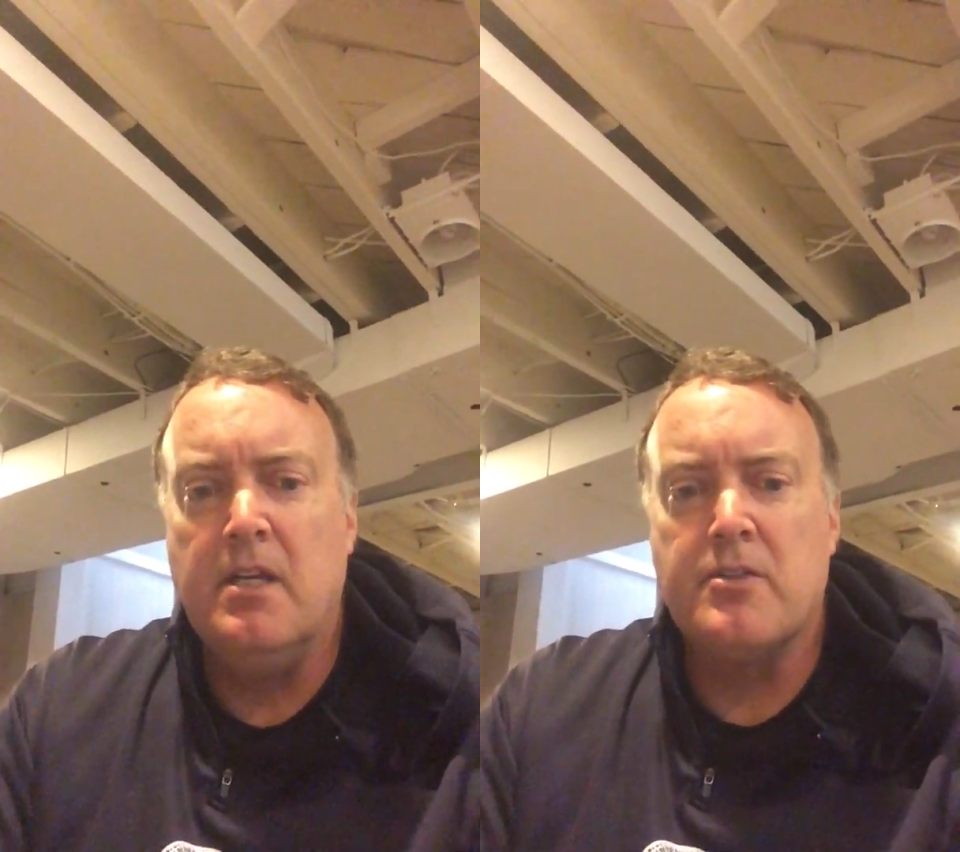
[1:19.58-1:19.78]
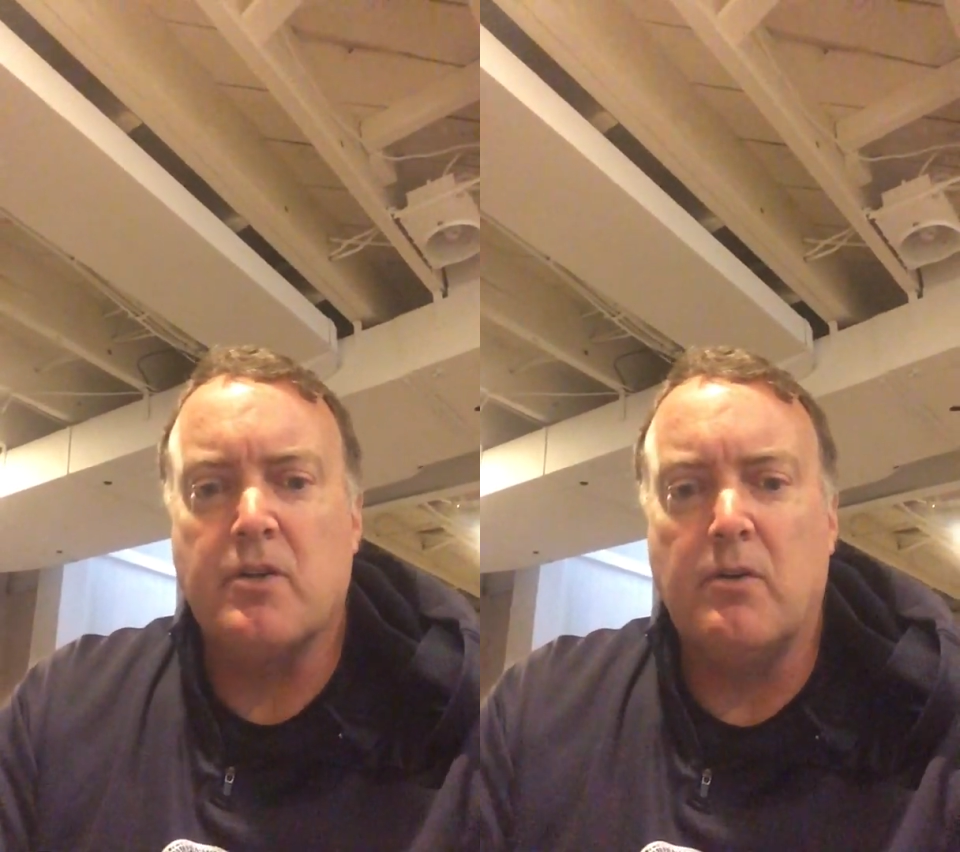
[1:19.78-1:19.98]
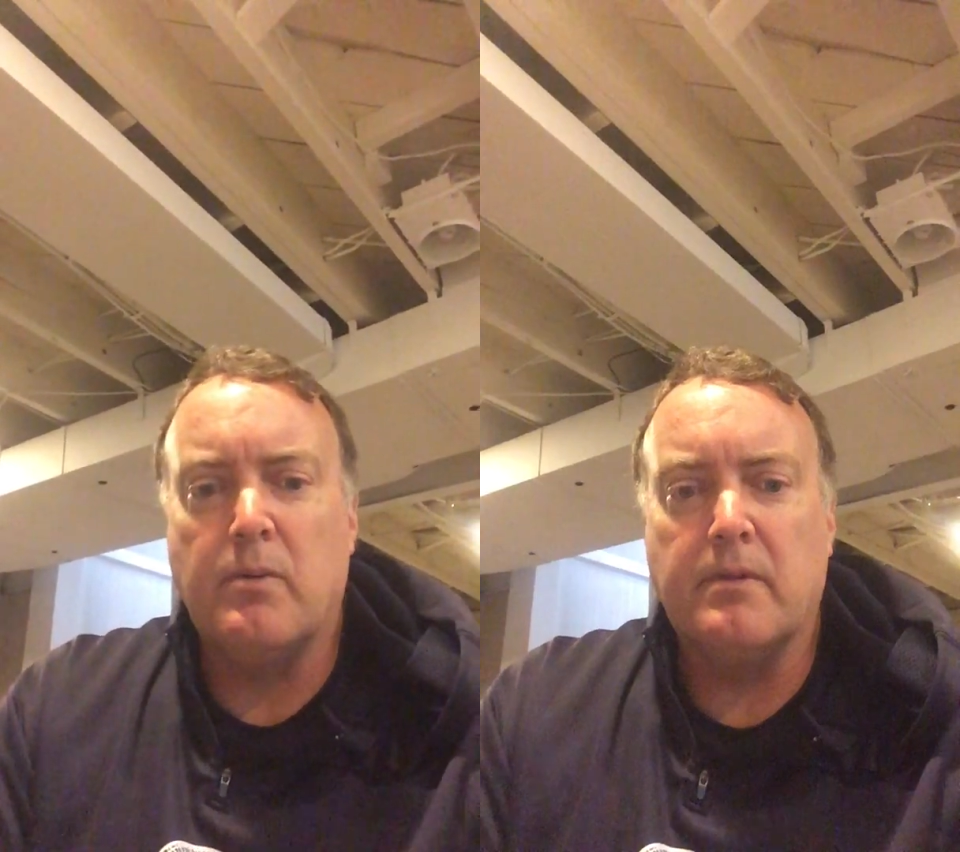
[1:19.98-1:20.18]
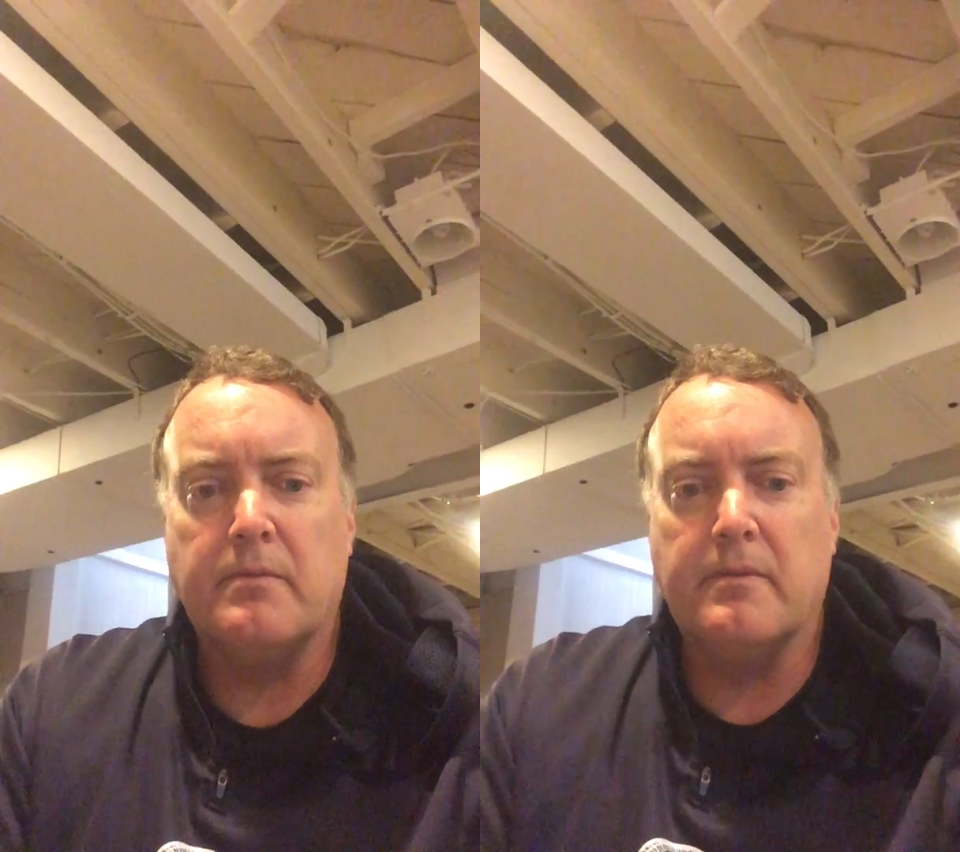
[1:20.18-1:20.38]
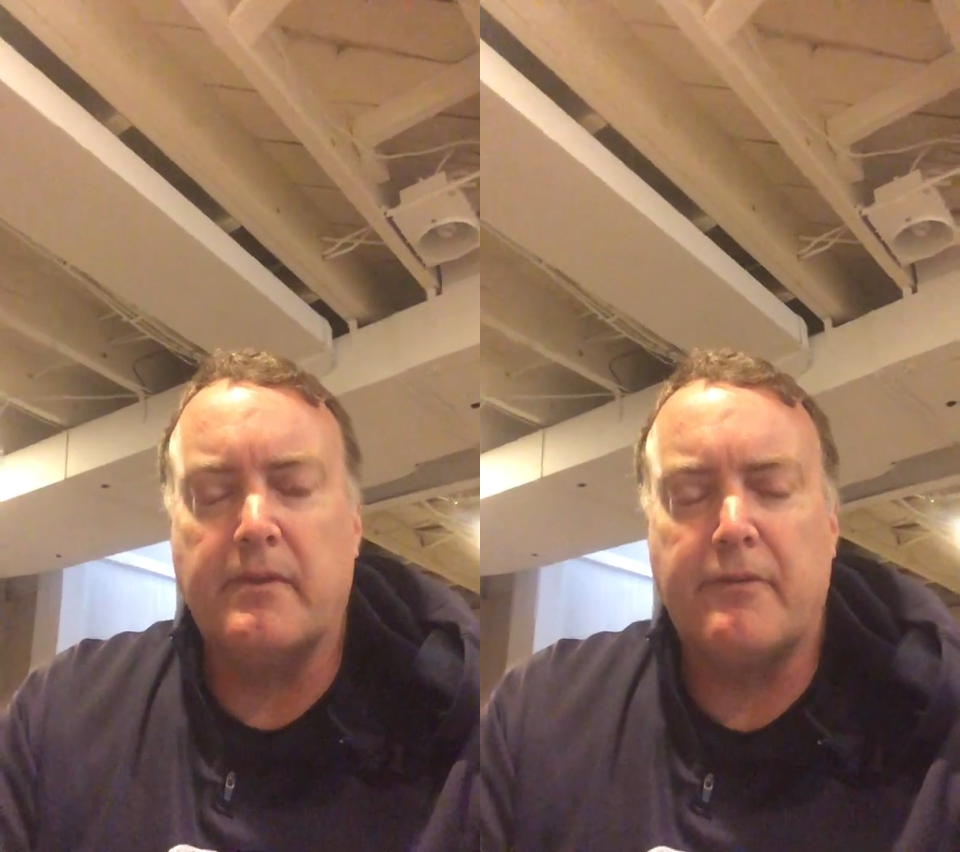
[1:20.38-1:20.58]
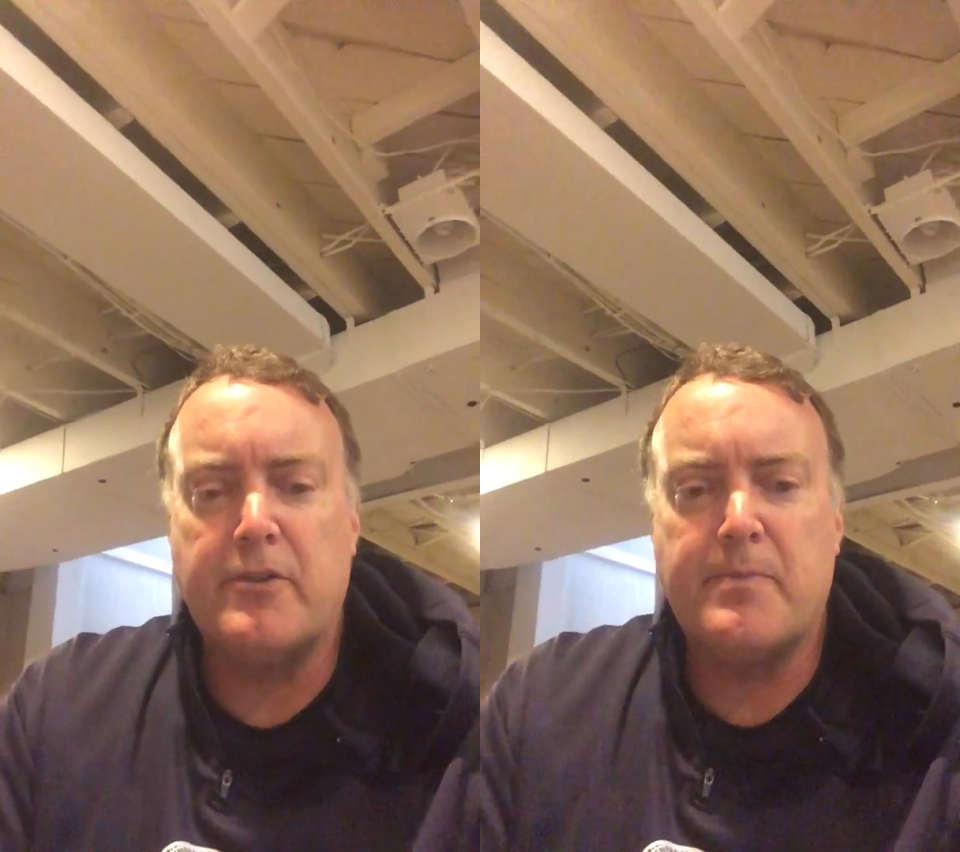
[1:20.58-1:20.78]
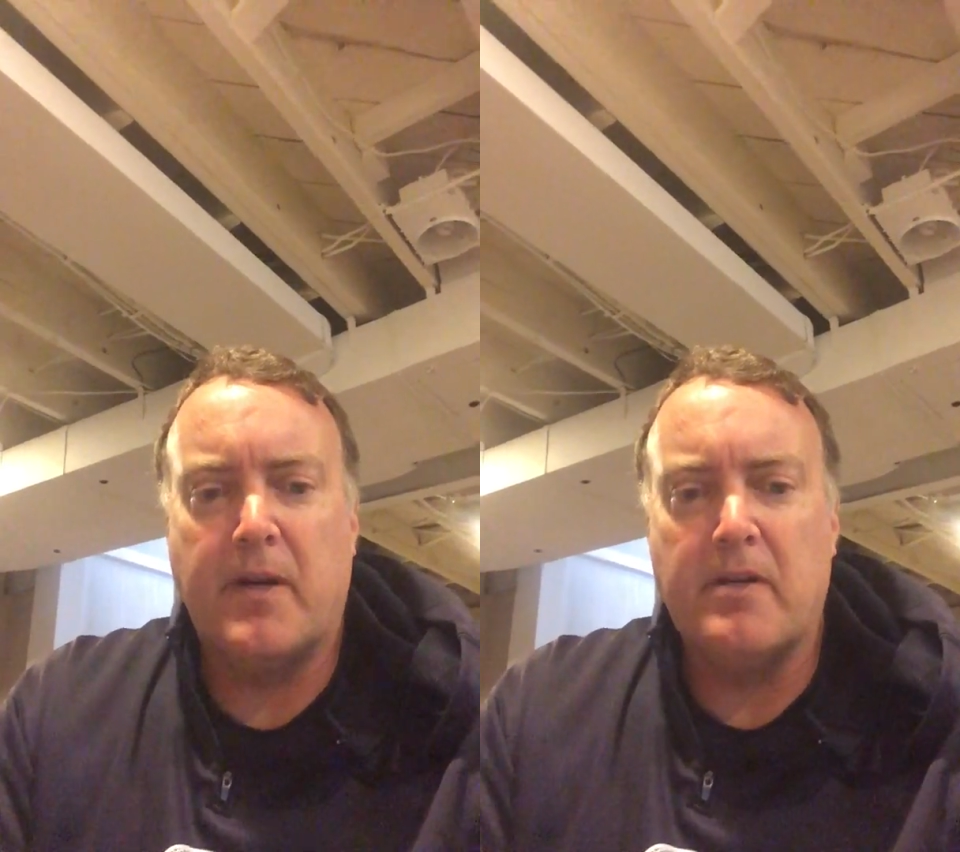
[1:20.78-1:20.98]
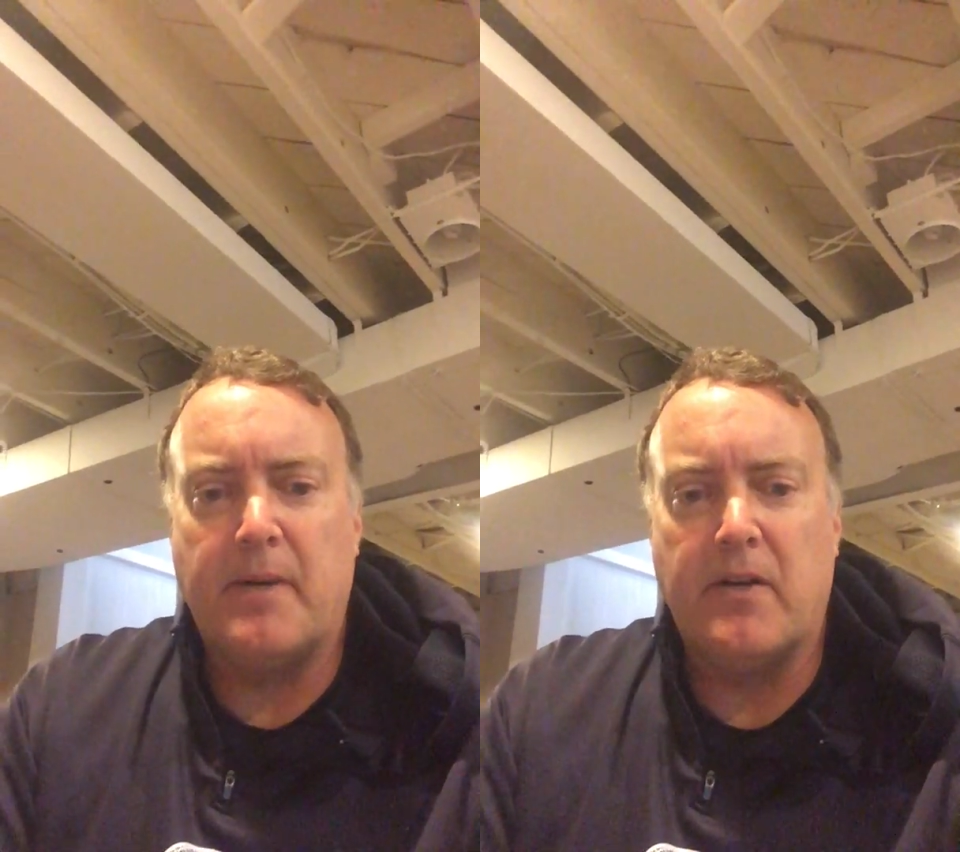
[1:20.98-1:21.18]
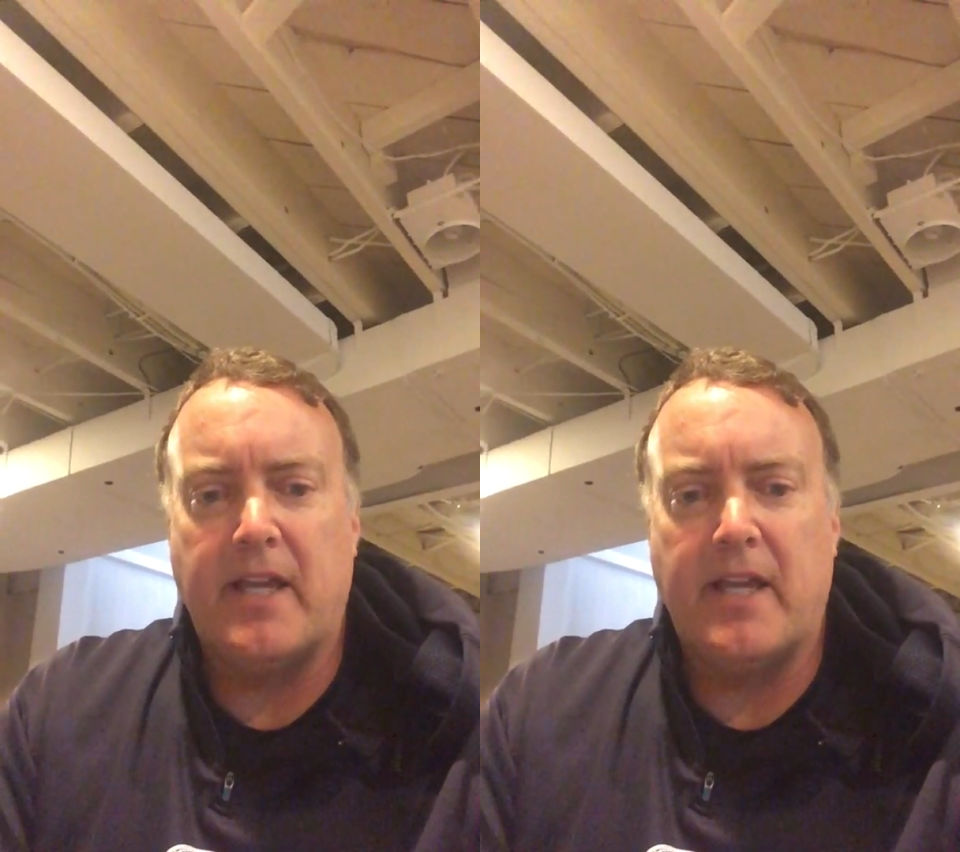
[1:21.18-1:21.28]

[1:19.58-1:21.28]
So the first part about